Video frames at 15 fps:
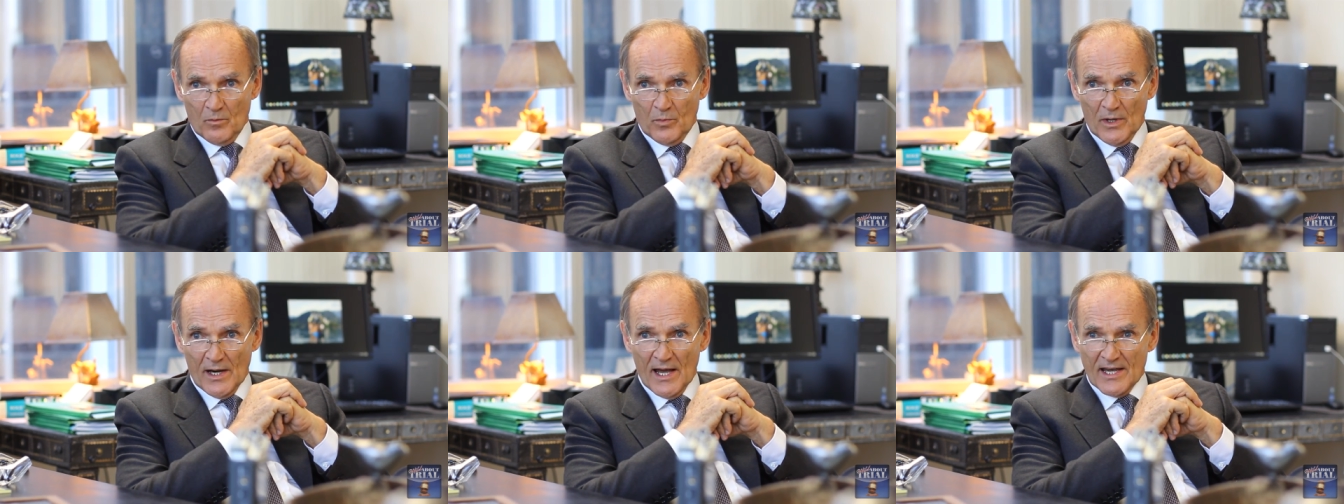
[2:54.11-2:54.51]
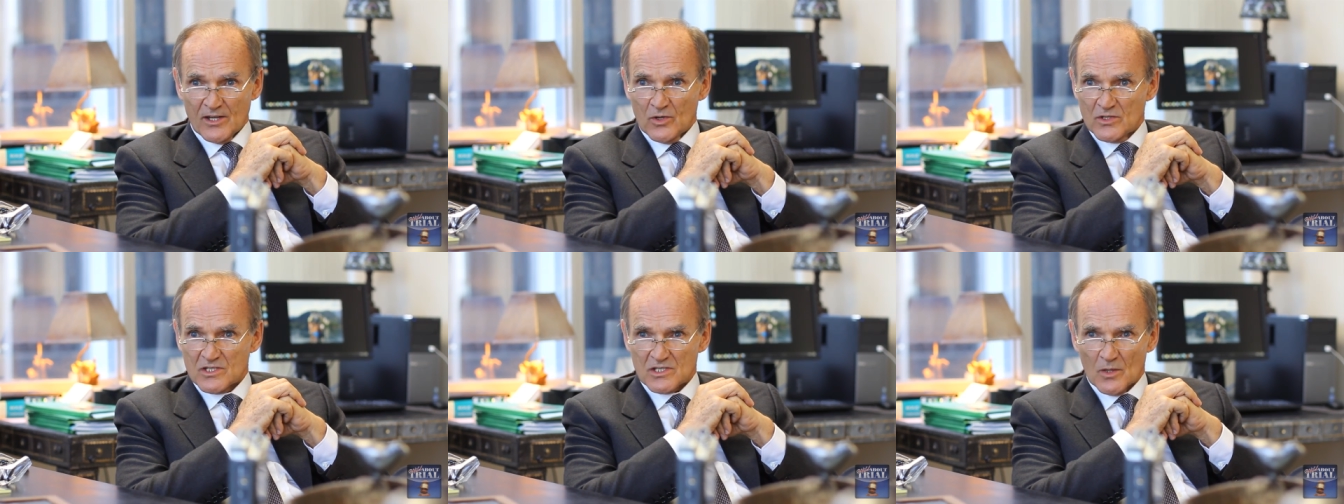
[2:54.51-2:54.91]
but
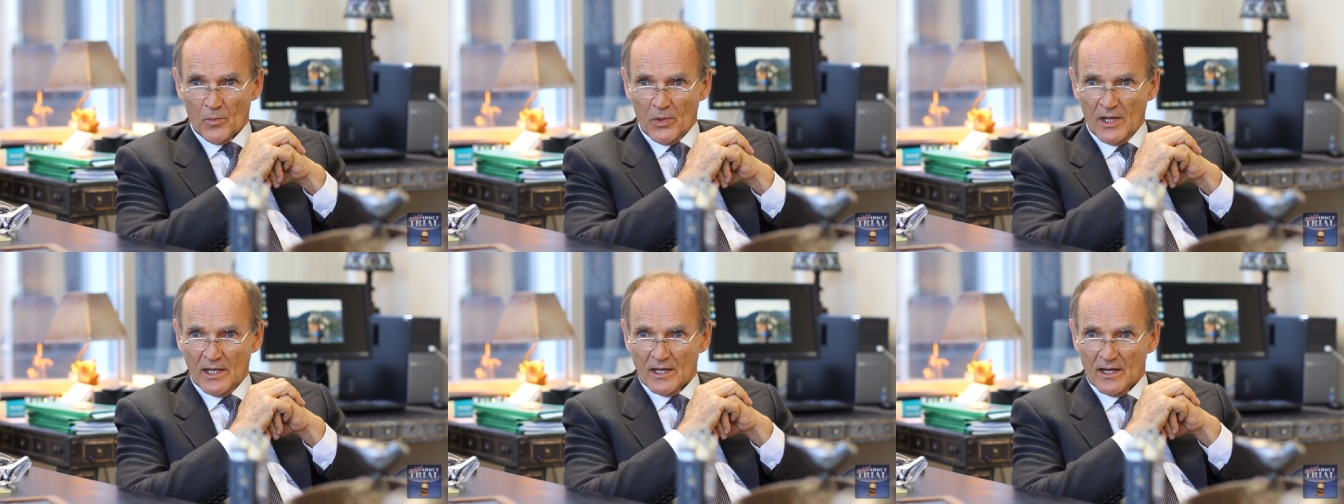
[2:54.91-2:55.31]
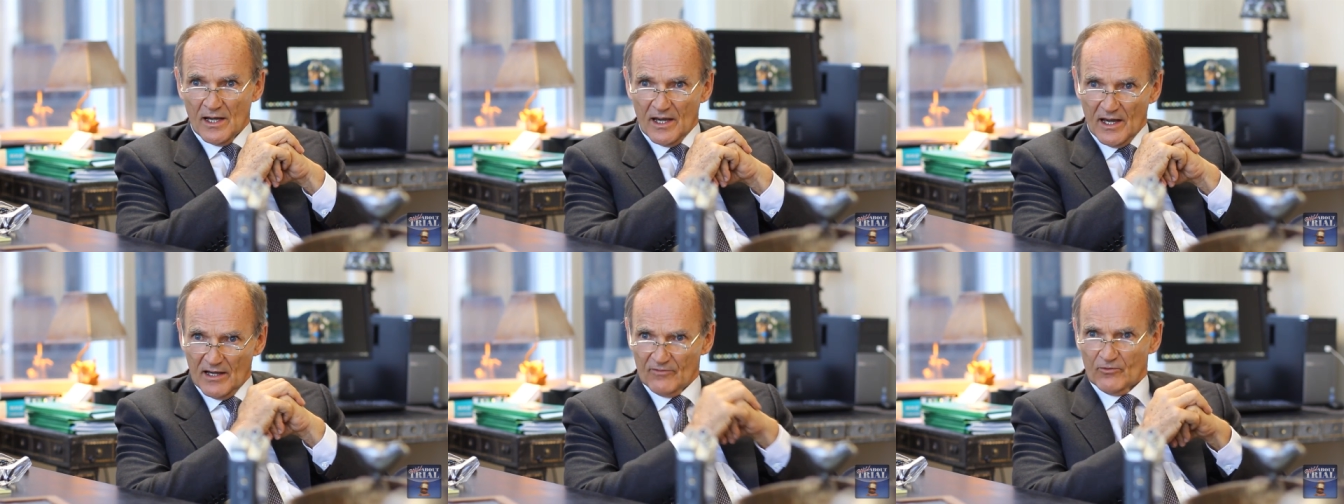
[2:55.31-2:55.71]
I could
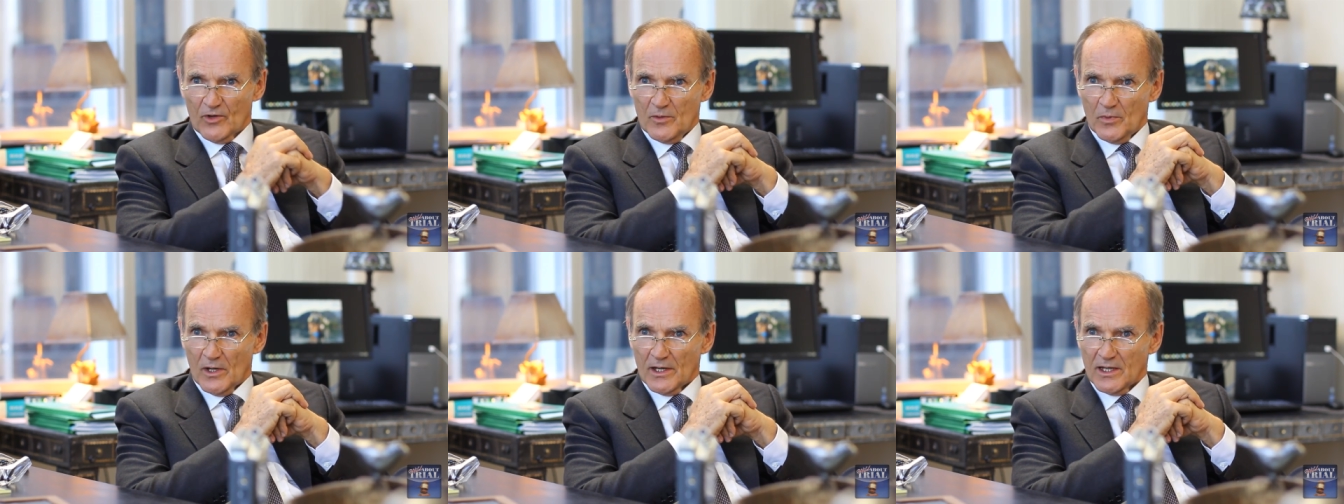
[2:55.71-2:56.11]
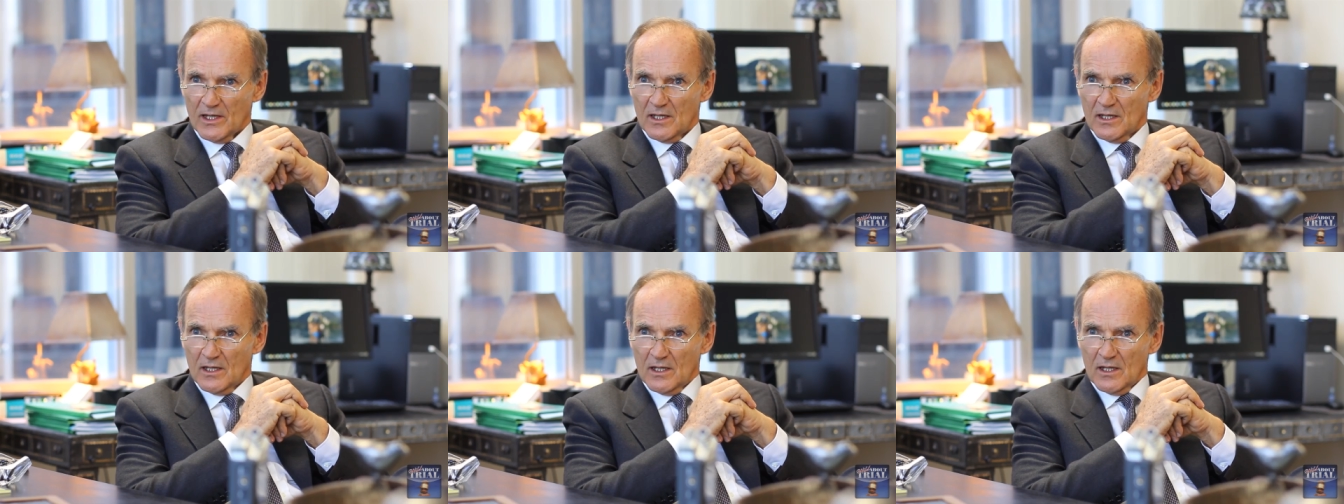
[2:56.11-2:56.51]
subpoena everybody